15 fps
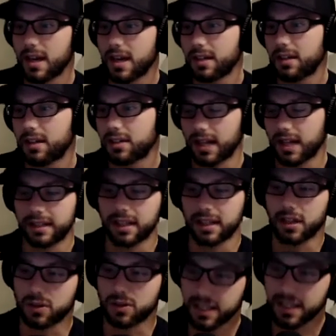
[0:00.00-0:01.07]
There's a lot that
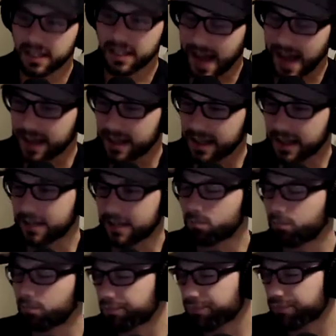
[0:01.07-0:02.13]
goes into that.
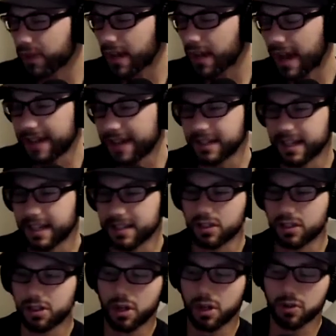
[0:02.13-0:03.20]
And as it gets
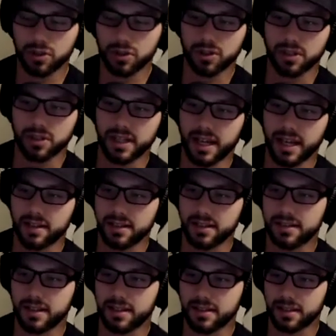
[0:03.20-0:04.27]
closer to the end of the
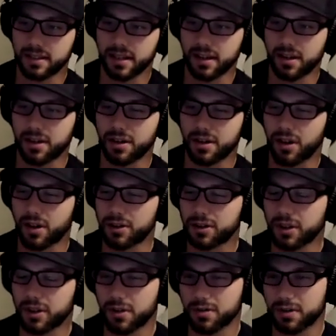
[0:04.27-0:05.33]
season here, you're
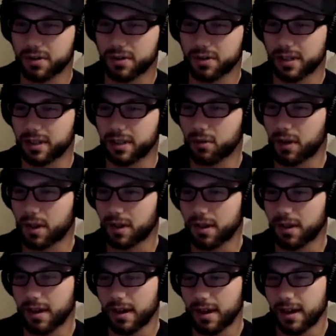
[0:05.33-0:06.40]
also dealing
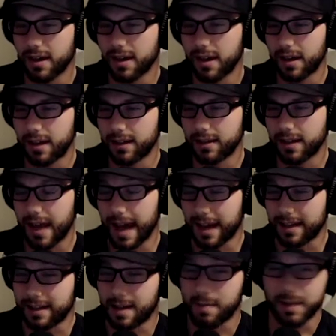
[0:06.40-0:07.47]
with the
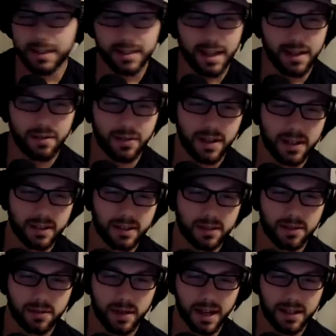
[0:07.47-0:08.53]
academic side of things,
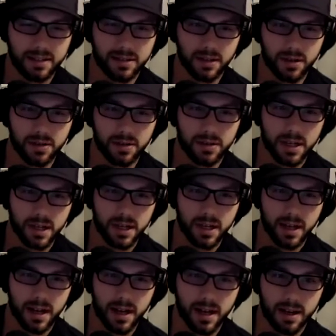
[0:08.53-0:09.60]
right? So,
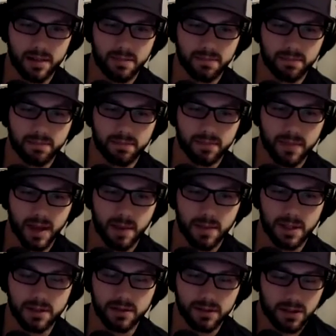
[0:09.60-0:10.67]

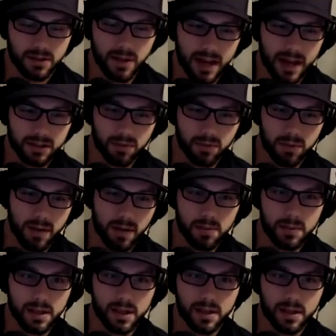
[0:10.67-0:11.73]
you guys are
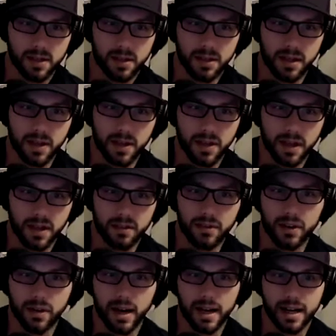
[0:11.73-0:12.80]
probably in the thick of it
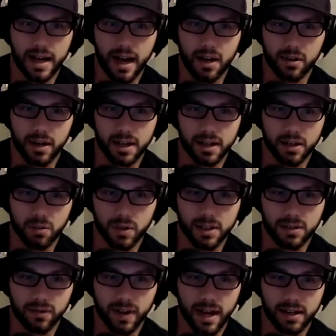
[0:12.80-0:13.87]
right now, right? Like, when's
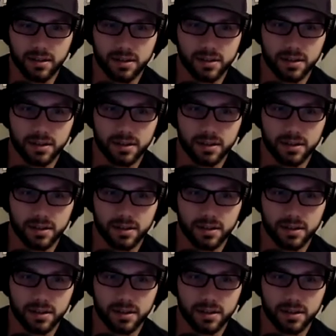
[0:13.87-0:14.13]
finals?